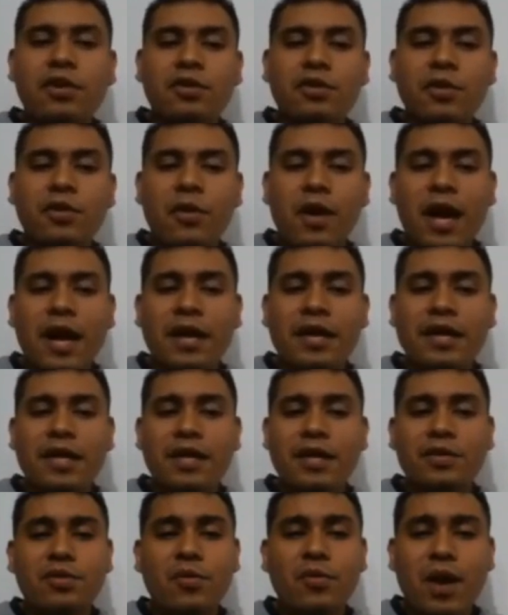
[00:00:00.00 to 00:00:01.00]
Do
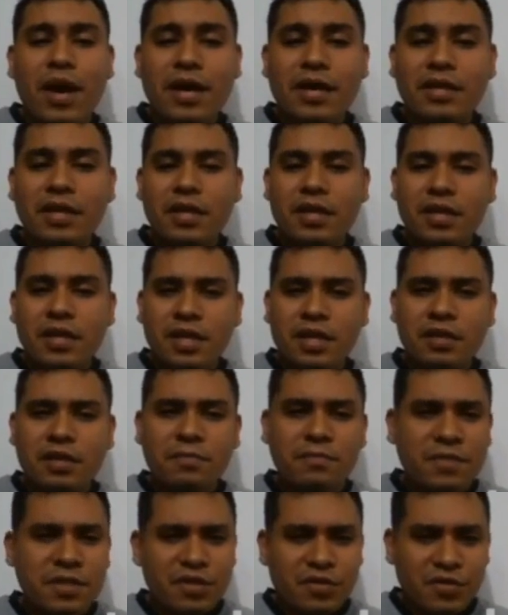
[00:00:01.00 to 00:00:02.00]
I eat
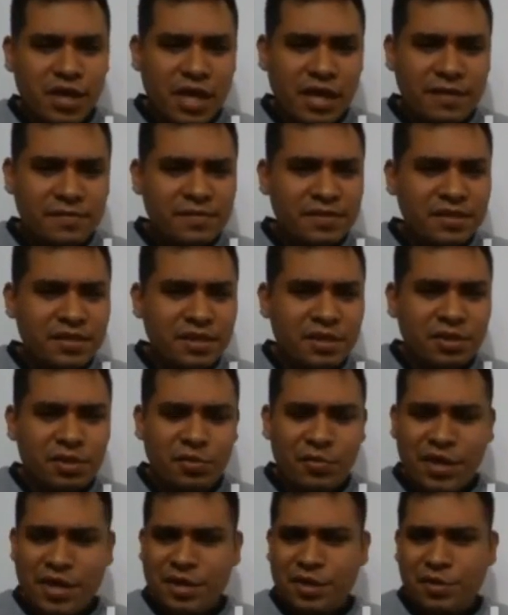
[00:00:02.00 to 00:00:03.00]
video games?
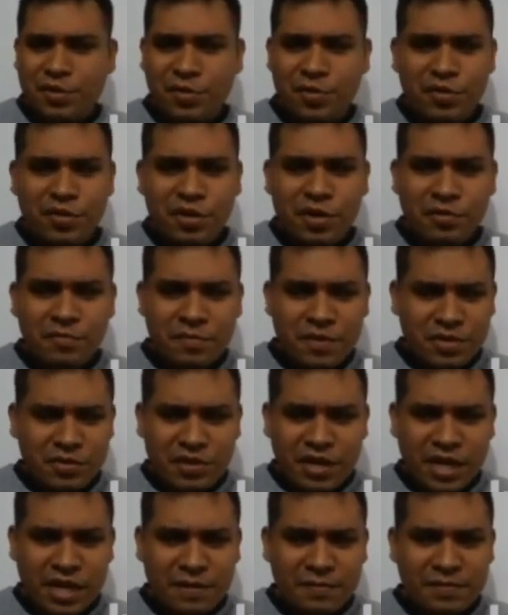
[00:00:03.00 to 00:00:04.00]
Do I cook
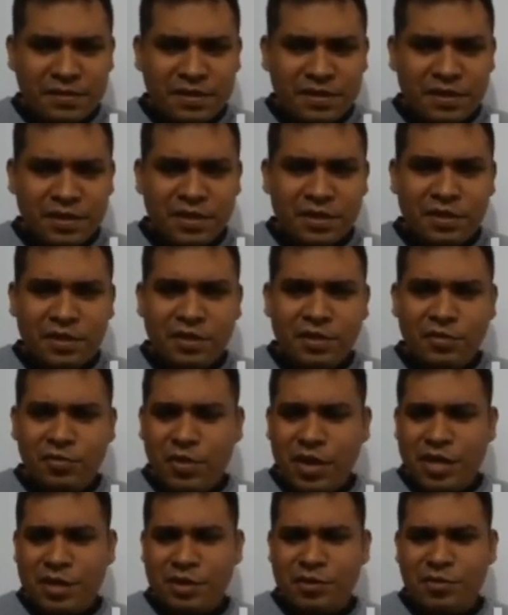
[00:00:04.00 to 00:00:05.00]
video games?
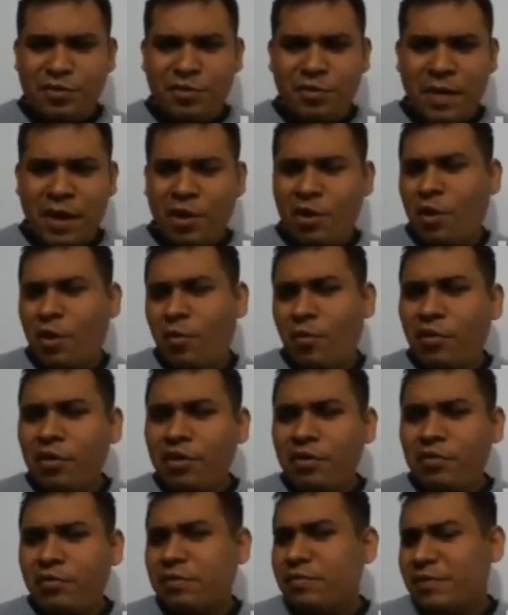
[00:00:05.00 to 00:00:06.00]
Do I do my
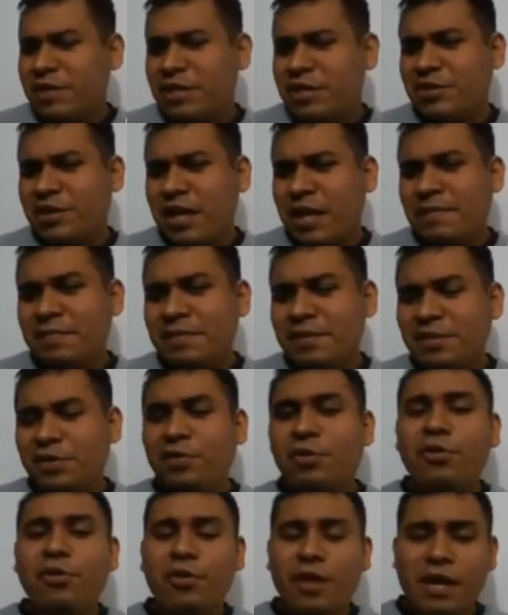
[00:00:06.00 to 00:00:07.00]
homework with video games?
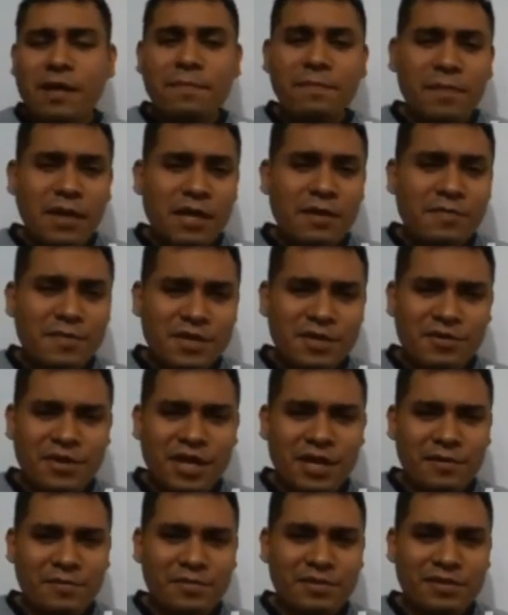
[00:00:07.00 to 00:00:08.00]
Or I play video
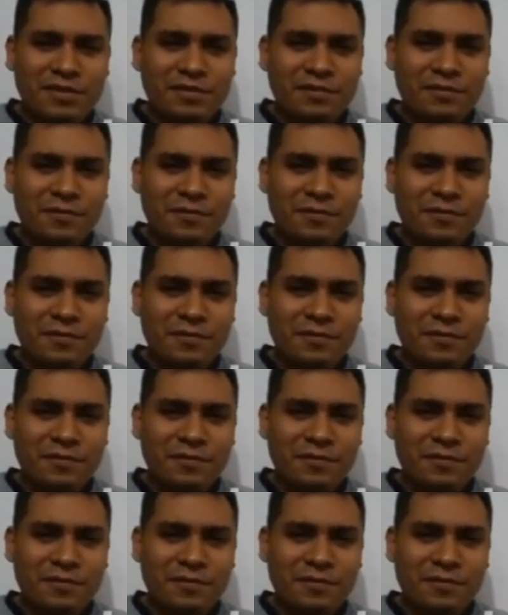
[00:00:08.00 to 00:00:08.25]
games?